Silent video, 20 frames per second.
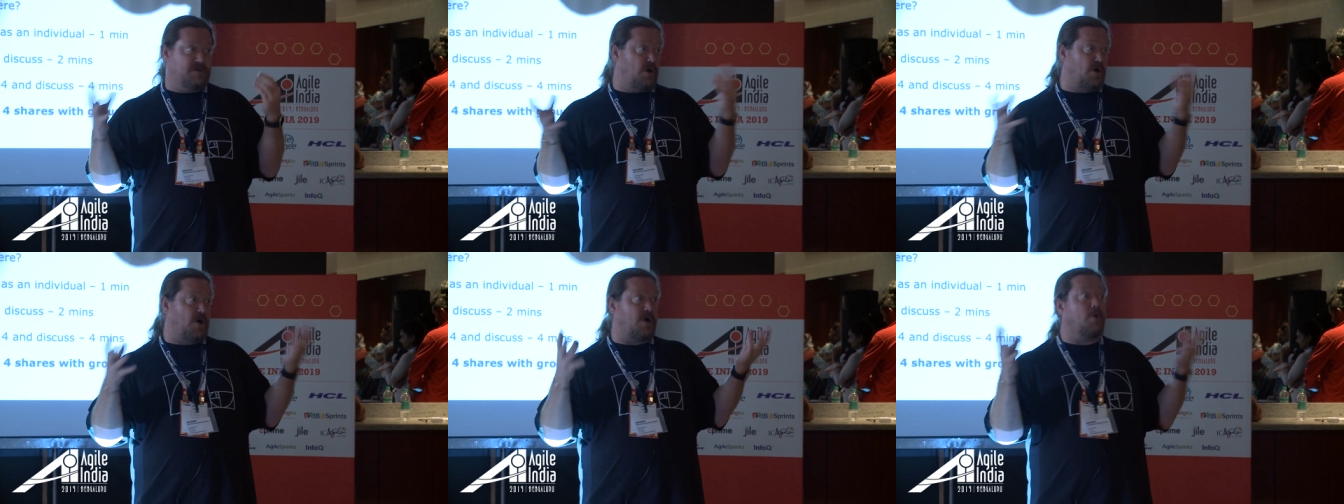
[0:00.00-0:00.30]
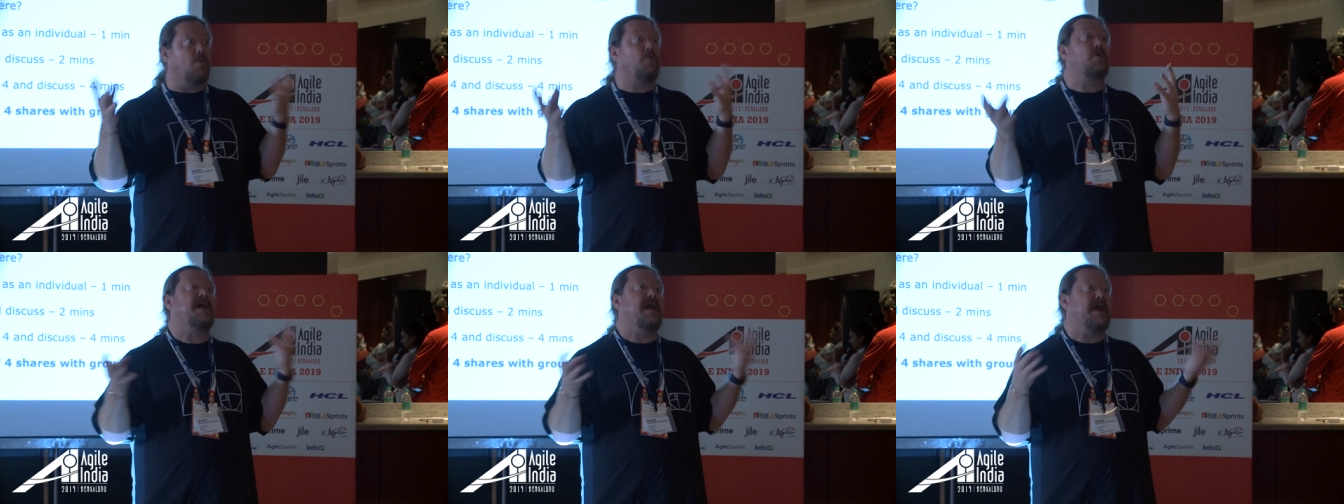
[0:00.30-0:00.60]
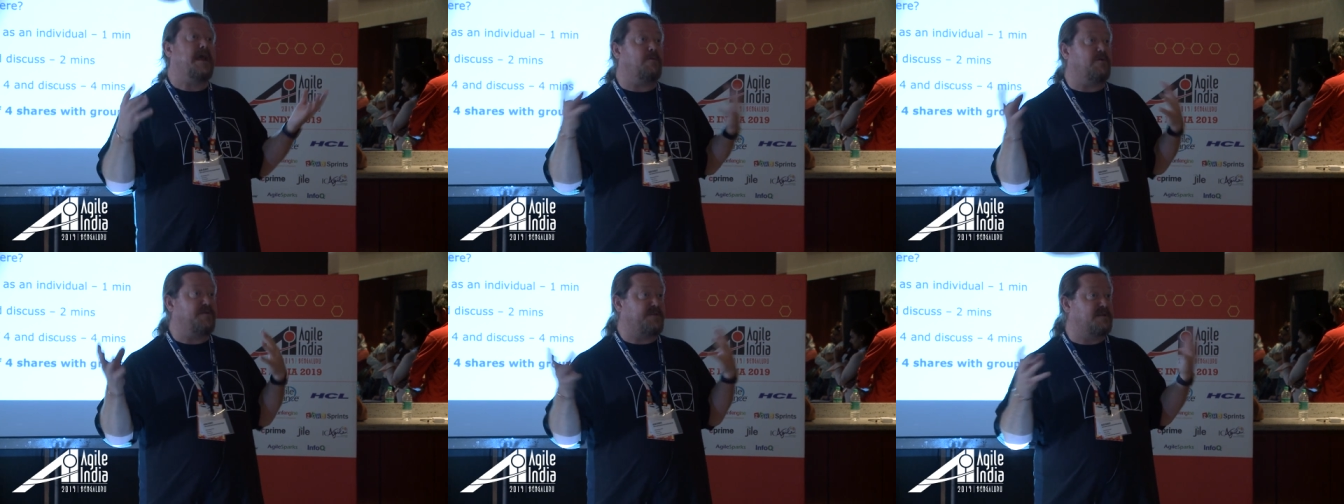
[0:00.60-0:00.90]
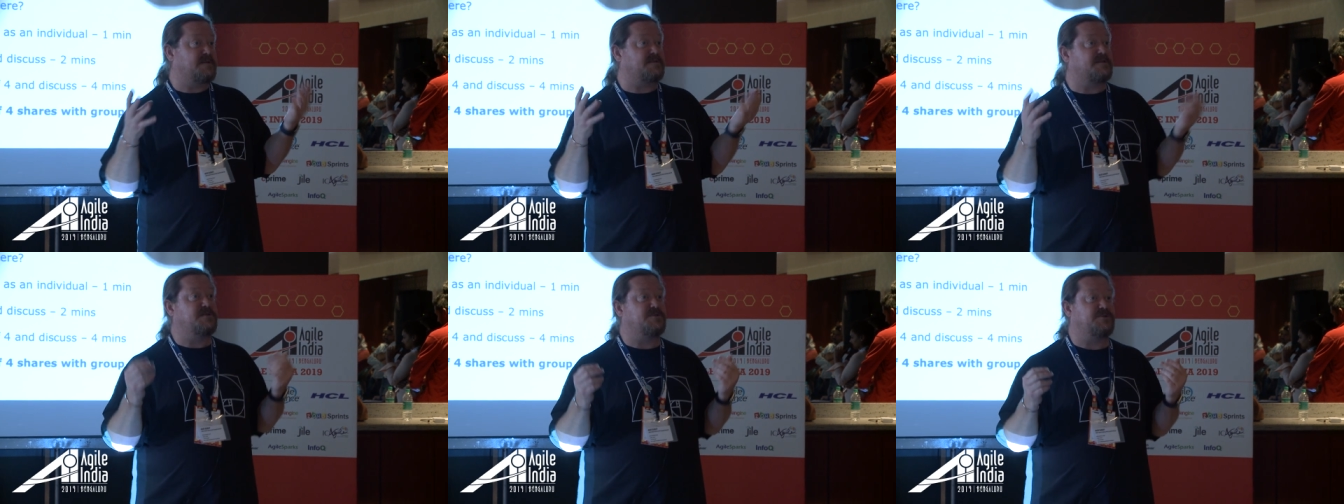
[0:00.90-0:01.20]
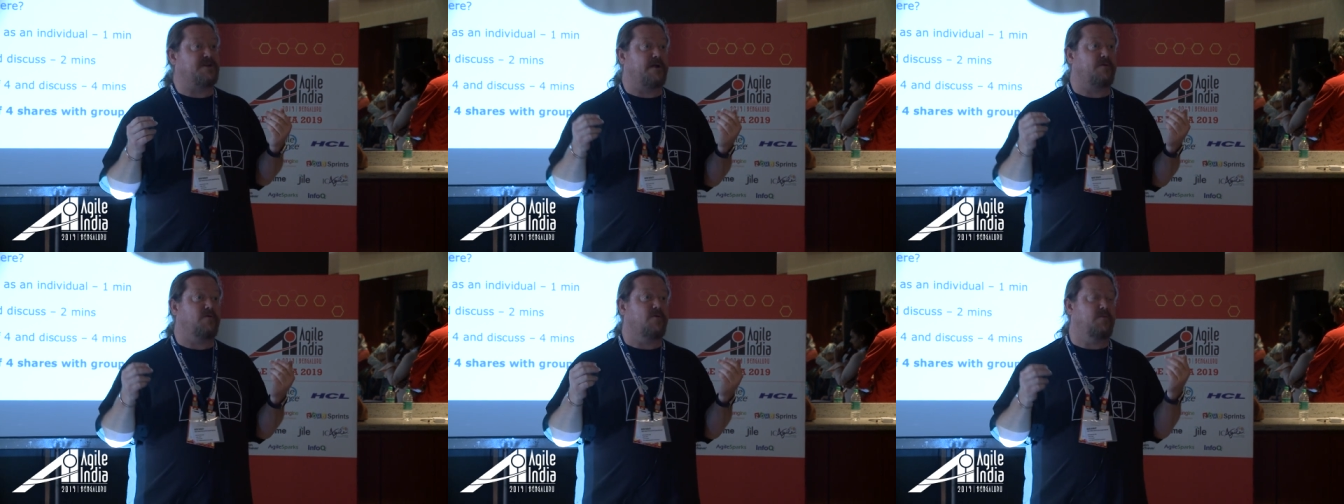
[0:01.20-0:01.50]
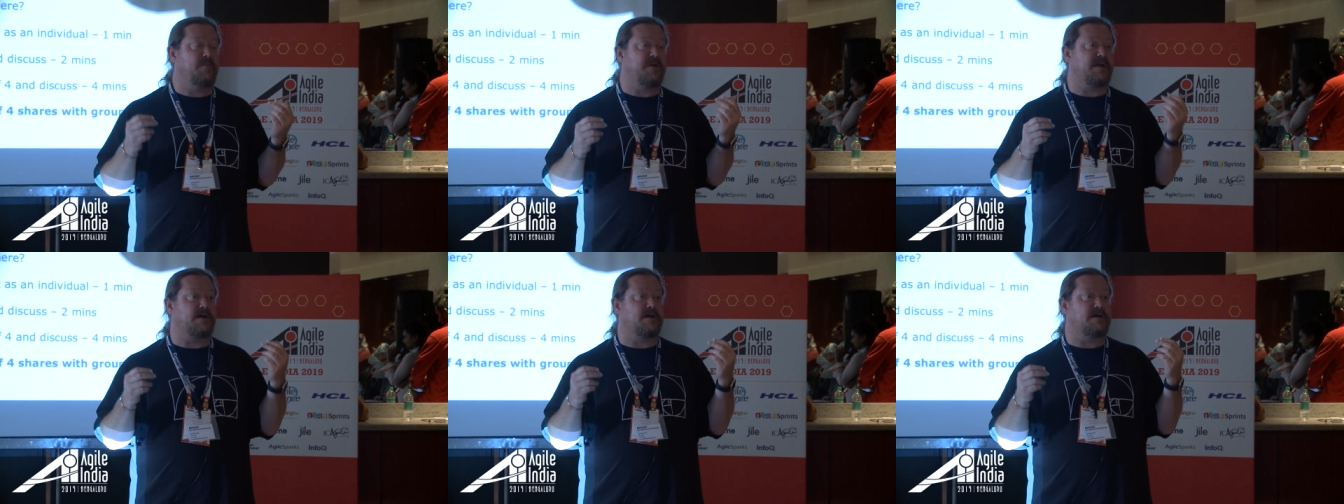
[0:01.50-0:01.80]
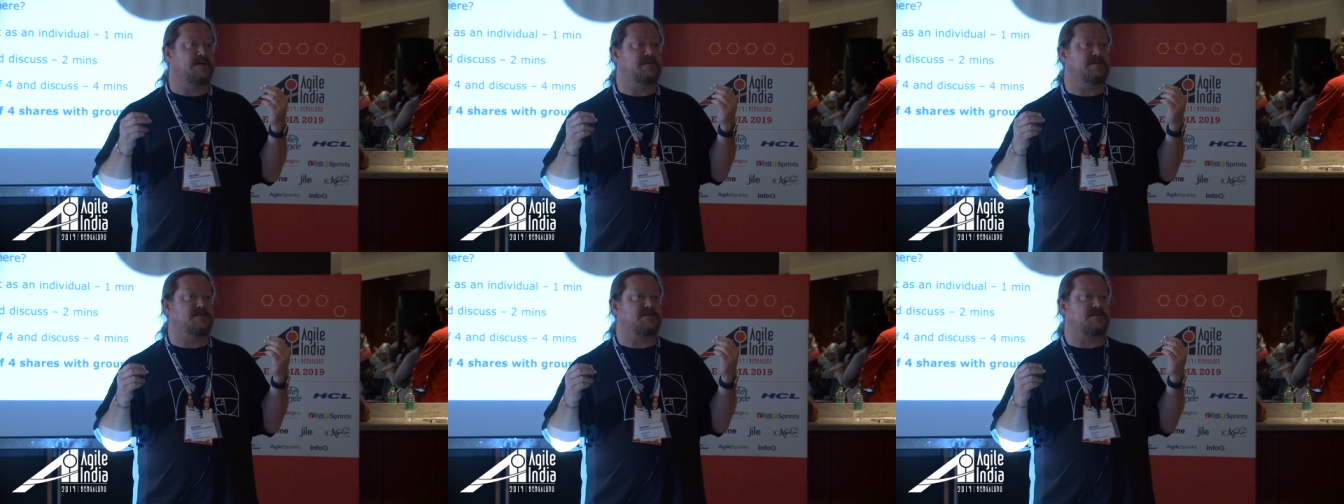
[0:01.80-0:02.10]
are okay with this in general
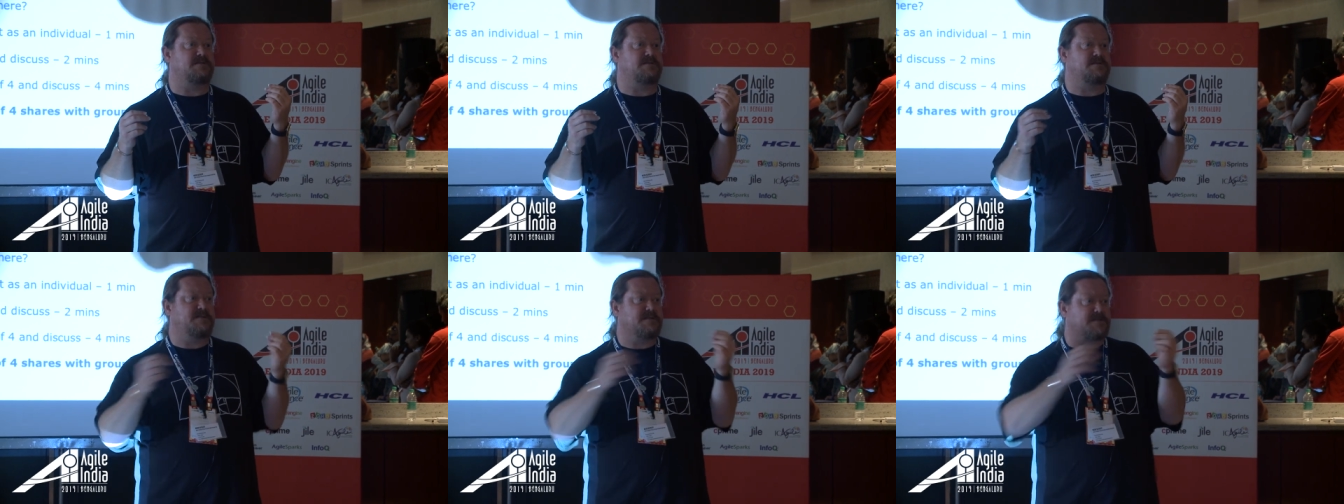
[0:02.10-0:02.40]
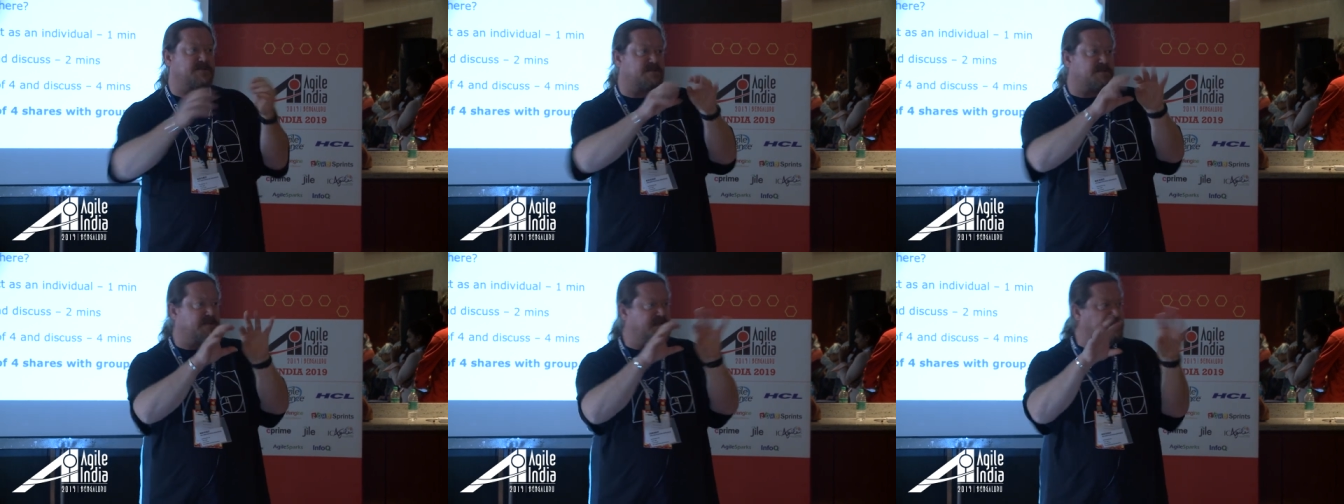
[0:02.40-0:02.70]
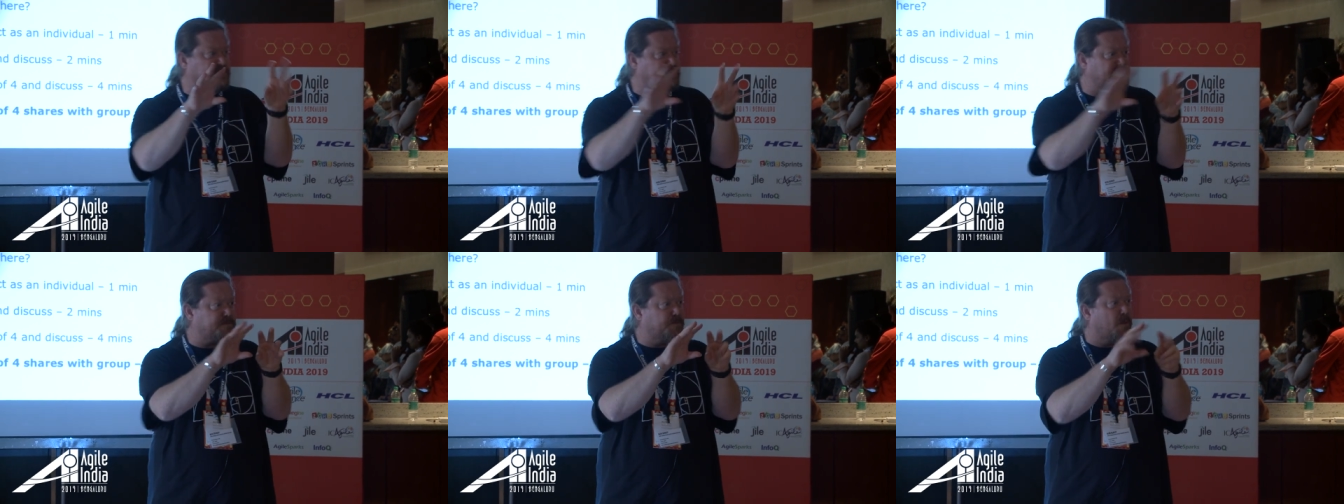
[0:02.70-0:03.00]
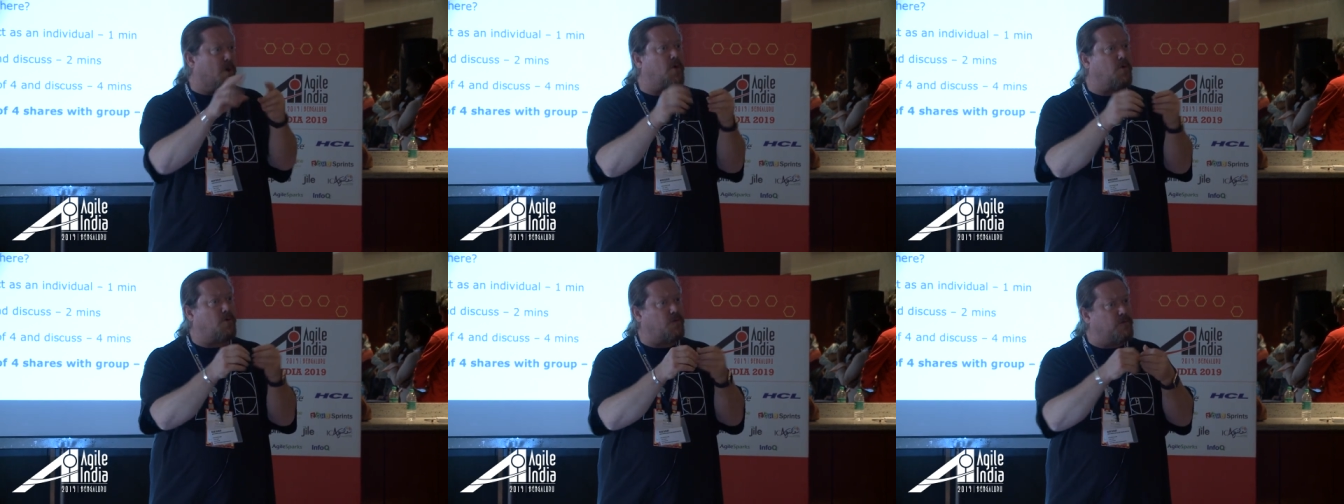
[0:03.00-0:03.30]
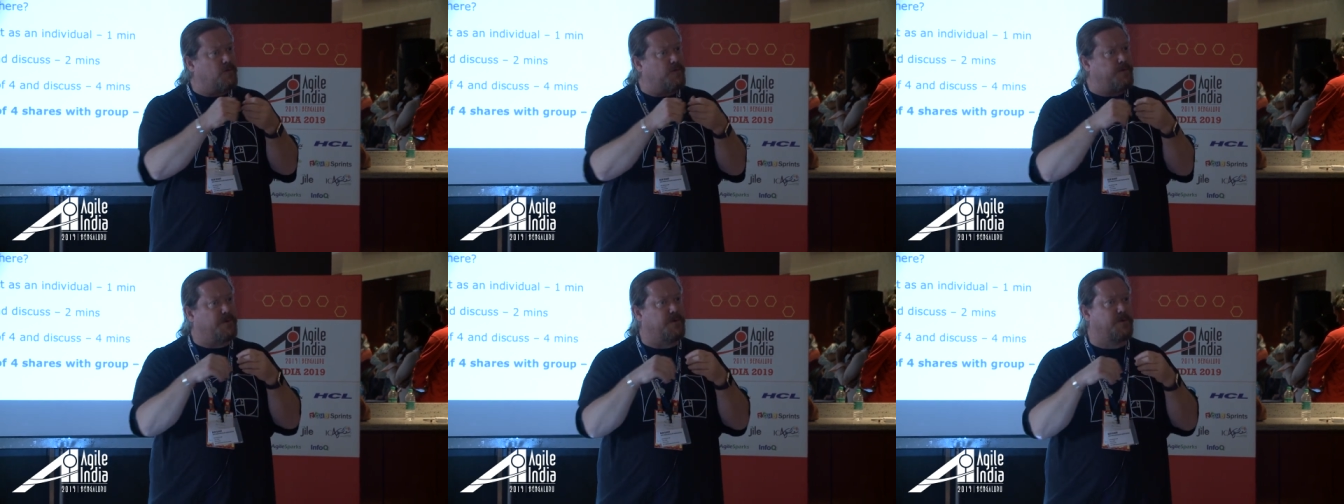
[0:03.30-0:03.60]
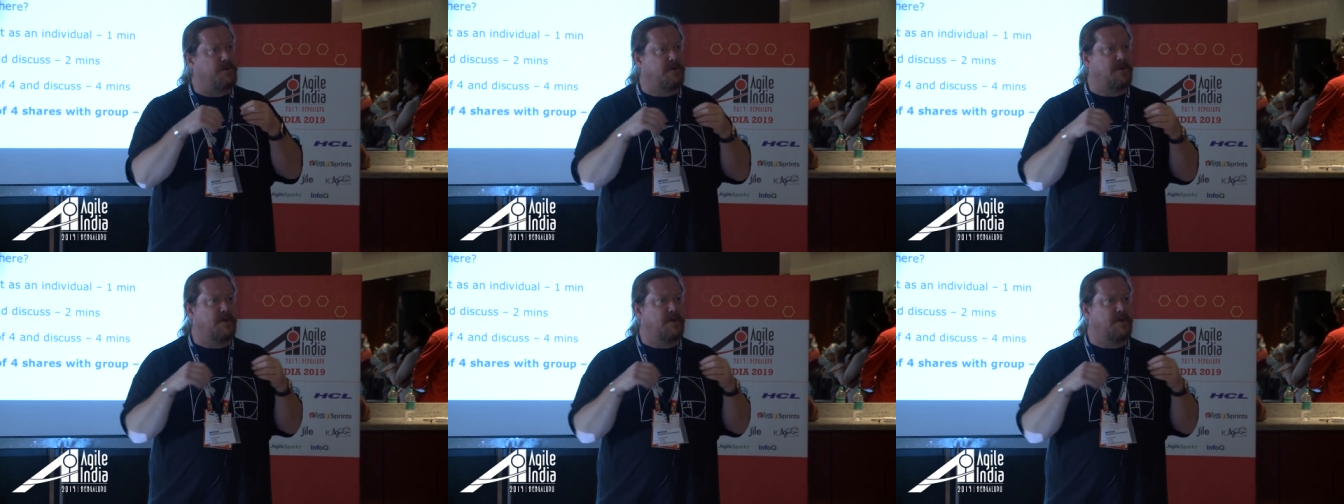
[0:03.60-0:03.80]
because it's a small group.